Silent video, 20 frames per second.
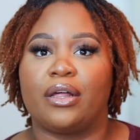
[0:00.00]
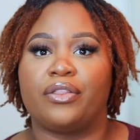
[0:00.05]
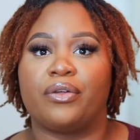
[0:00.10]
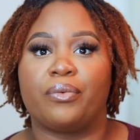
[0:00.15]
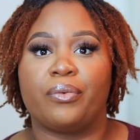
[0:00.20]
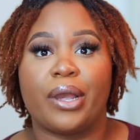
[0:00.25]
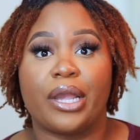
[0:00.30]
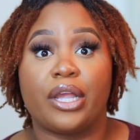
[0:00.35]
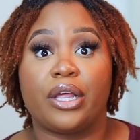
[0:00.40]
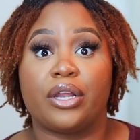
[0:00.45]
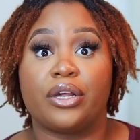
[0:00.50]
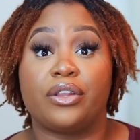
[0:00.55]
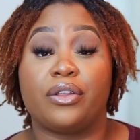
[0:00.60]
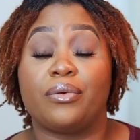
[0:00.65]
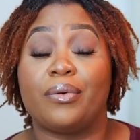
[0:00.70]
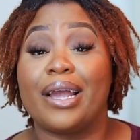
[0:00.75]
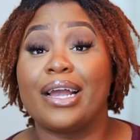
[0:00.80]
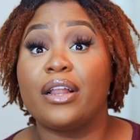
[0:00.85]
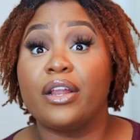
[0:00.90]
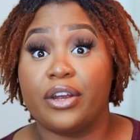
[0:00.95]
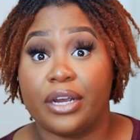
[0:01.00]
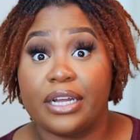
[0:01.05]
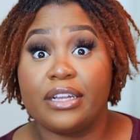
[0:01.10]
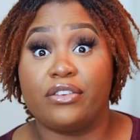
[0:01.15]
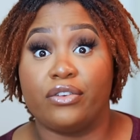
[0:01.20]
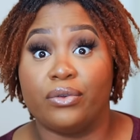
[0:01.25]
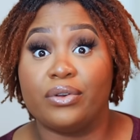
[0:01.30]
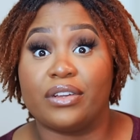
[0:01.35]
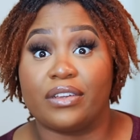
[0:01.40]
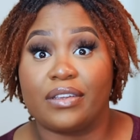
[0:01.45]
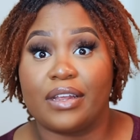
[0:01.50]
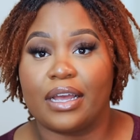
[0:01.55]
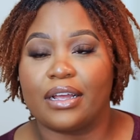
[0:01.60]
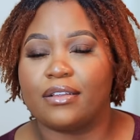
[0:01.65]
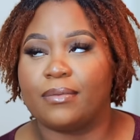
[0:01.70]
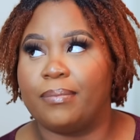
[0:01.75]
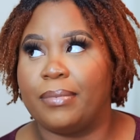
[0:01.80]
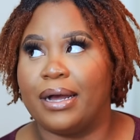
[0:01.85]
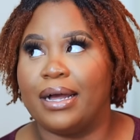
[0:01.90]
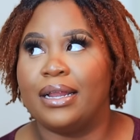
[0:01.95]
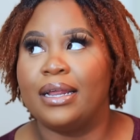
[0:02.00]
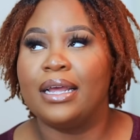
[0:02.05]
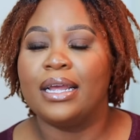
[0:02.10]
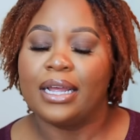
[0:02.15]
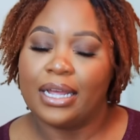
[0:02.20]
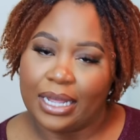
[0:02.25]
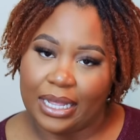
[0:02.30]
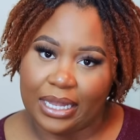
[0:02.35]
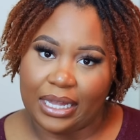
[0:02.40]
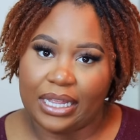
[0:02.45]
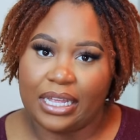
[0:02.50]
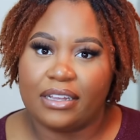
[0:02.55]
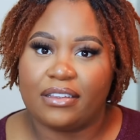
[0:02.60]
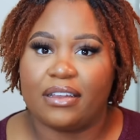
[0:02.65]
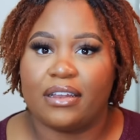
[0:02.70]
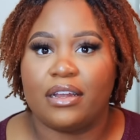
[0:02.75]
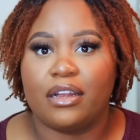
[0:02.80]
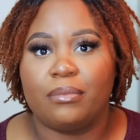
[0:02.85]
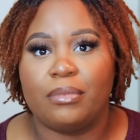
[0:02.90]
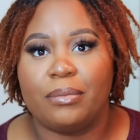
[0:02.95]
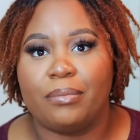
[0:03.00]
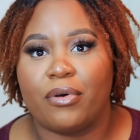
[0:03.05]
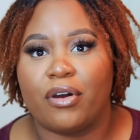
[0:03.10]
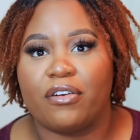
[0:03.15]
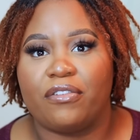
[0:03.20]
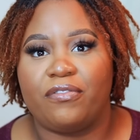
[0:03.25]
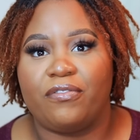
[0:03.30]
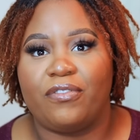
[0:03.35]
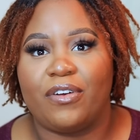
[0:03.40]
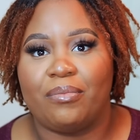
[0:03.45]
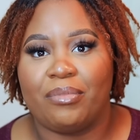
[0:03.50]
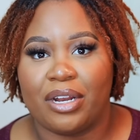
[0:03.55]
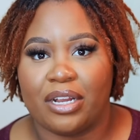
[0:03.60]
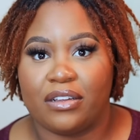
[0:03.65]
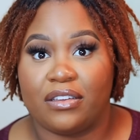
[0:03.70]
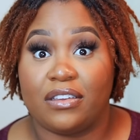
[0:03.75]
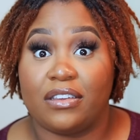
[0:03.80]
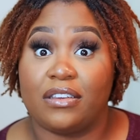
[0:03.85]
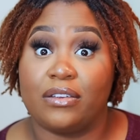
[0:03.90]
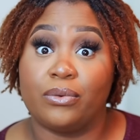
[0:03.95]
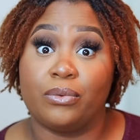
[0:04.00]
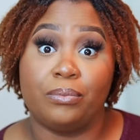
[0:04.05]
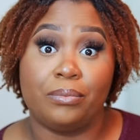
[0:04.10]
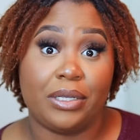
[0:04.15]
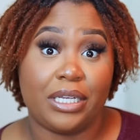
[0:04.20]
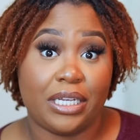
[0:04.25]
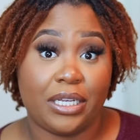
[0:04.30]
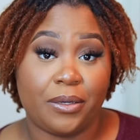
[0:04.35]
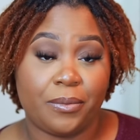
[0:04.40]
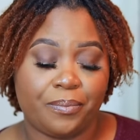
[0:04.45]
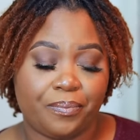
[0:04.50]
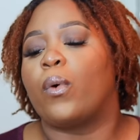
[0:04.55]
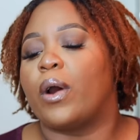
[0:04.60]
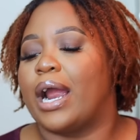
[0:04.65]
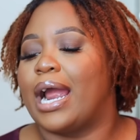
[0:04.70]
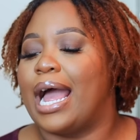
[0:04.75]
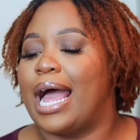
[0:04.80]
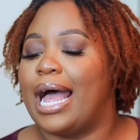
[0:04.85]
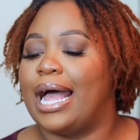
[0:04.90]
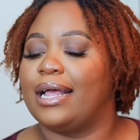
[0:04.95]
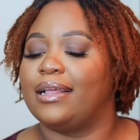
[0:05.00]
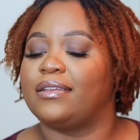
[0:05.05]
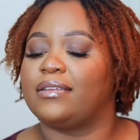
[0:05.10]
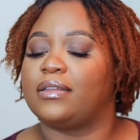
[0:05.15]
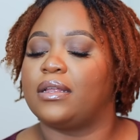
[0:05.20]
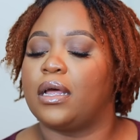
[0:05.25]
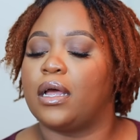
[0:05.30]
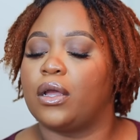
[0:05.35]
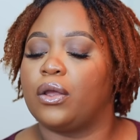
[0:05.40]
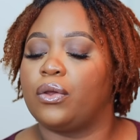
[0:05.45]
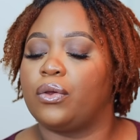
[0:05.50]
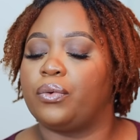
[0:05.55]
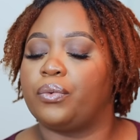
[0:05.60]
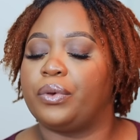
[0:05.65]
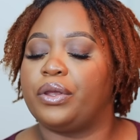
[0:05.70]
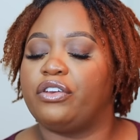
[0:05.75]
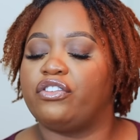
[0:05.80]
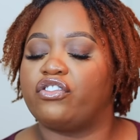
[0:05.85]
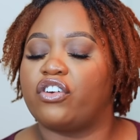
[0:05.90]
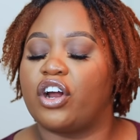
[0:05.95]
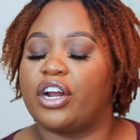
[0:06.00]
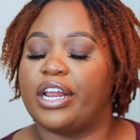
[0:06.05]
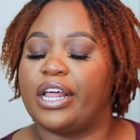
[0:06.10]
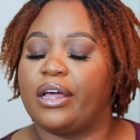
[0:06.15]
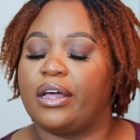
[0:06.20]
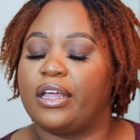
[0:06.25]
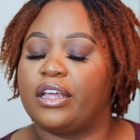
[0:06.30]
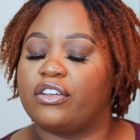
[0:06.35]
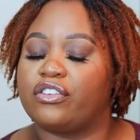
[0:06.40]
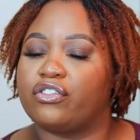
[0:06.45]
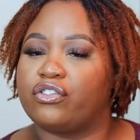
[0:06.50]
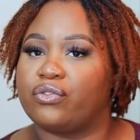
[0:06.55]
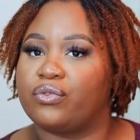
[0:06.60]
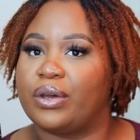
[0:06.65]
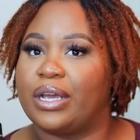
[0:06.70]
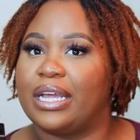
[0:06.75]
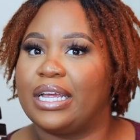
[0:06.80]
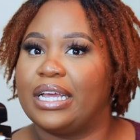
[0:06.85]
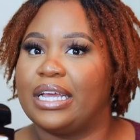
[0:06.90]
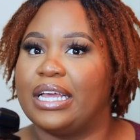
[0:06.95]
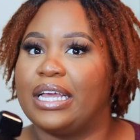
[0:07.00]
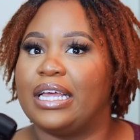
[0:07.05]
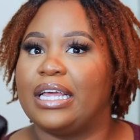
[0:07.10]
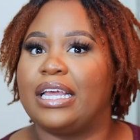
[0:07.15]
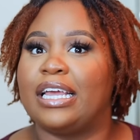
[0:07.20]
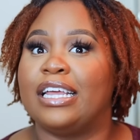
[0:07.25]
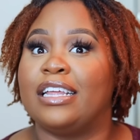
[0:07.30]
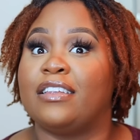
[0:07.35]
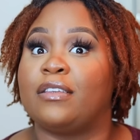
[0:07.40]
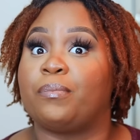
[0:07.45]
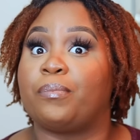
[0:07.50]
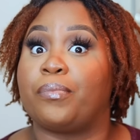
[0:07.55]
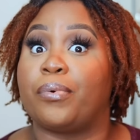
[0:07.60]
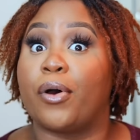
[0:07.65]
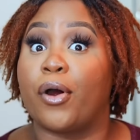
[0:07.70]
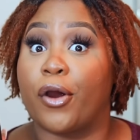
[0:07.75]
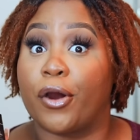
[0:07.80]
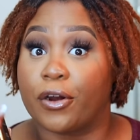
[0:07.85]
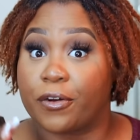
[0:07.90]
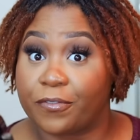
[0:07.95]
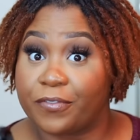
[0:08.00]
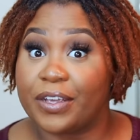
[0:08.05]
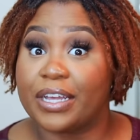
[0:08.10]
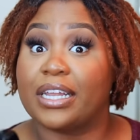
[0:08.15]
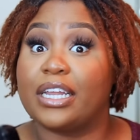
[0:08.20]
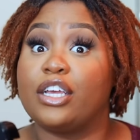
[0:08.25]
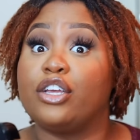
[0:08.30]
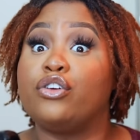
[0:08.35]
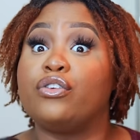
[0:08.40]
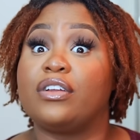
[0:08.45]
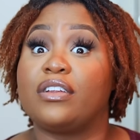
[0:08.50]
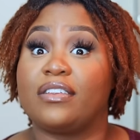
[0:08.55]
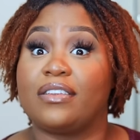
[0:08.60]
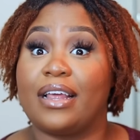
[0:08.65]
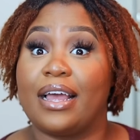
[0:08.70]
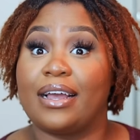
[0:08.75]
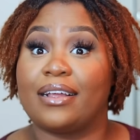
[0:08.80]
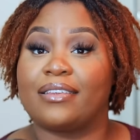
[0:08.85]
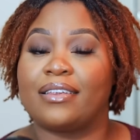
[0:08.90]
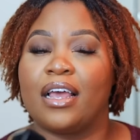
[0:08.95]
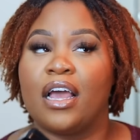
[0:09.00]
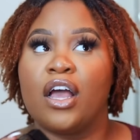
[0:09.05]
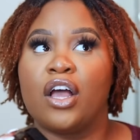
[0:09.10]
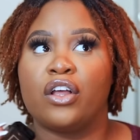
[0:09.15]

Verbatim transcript: The regular the regular is unisex, but it leans a little bit more feminine to me, whereas Gris Charnel Extrait is perfectly unisex.